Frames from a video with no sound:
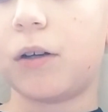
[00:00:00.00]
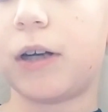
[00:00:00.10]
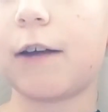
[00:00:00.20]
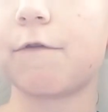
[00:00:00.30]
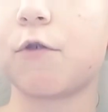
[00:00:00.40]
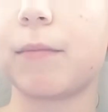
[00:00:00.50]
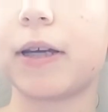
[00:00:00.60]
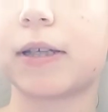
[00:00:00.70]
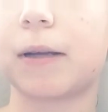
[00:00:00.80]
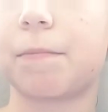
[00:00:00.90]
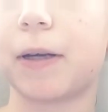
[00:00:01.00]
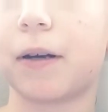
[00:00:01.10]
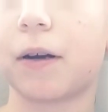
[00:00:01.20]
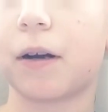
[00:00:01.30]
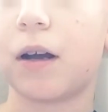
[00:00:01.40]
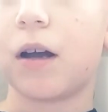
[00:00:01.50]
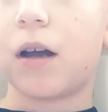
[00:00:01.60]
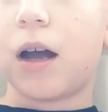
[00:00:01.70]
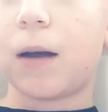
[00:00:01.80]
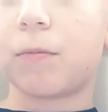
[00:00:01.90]
Not for me, said Peter.
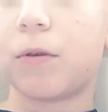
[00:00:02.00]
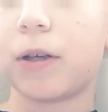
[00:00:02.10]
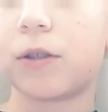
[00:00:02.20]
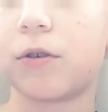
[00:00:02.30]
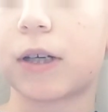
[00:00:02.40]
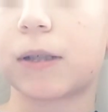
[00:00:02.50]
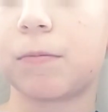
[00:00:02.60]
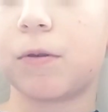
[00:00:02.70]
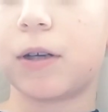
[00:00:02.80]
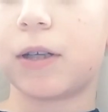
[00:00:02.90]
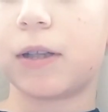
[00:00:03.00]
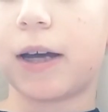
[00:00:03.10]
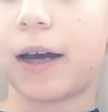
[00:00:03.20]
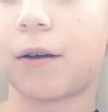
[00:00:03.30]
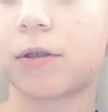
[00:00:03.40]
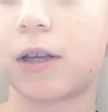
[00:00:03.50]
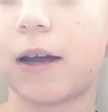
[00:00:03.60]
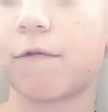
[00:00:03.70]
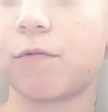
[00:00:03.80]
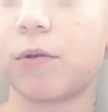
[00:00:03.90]
I'm going to explore in that house.
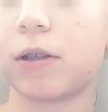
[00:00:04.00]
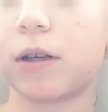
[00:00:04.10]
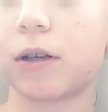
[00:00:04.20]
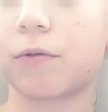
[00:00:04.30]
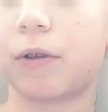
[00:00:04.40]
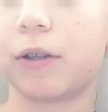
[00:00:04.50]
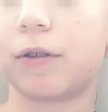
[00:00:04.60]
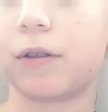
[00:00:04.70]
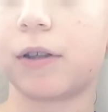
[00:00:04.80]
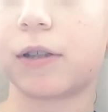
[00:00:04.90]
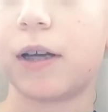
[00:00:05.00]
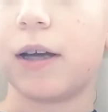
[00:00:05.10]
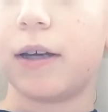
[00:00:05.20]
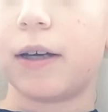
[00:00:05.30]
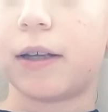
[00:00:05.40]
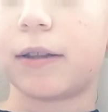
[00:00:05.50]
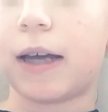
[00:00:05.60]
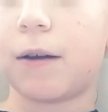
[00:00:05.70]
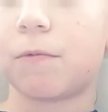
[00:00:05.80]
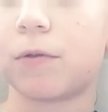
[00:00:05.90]
Everyone agreed to this, and
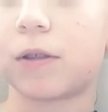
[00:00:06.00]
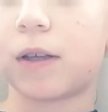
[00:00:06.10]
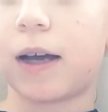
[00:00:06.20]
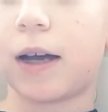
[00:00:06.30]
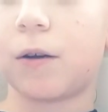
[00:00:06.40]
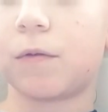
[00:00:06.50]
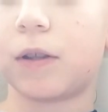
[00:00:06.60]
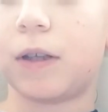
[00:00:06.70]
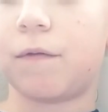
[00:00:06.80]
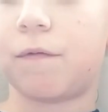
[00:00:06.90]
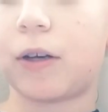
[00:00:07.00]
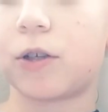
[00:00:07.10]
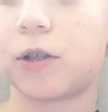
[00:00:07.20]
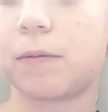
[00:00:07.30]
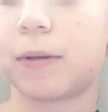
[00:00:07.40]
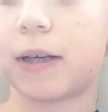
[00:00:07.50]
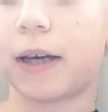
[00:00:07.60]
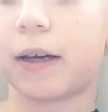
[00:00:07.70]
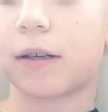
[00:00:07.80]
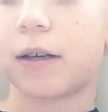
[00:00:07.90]
that was how the adventures
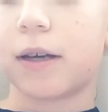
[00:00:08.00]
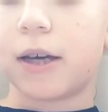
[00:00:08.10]
began.